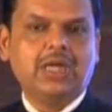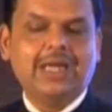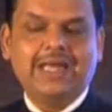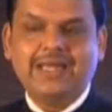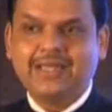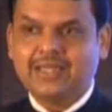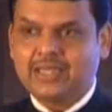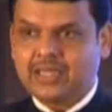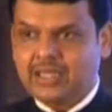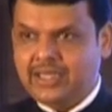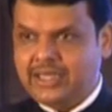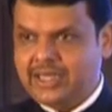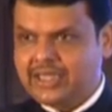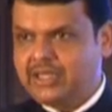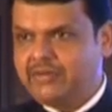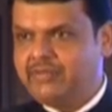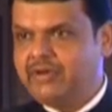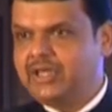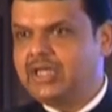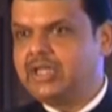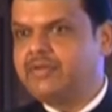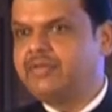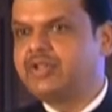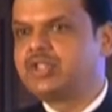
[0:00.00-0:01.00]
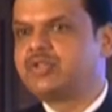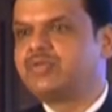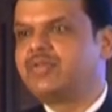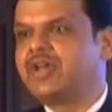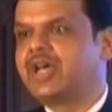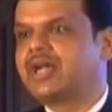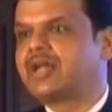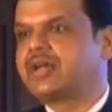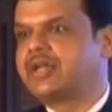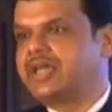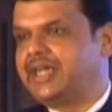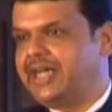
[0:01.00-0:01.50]
and the connectivity which we
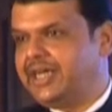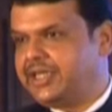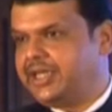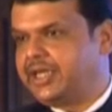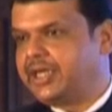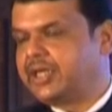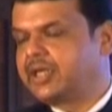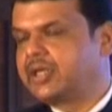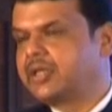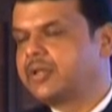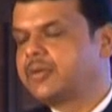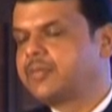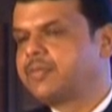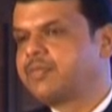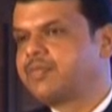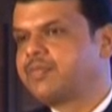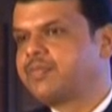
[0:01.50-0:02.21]
are creating